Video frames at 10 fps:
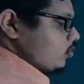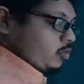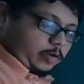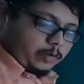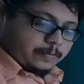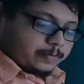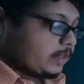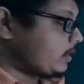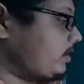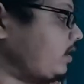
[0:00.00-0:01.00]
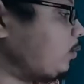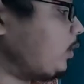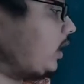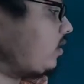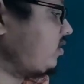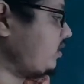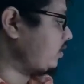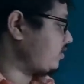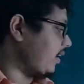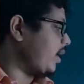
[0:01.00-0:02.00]
So here we can see
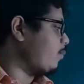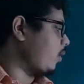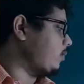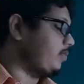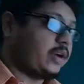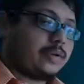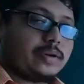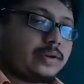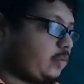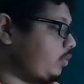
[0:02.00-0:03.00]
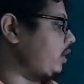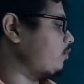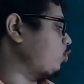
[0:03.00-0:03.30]
the second problem that we have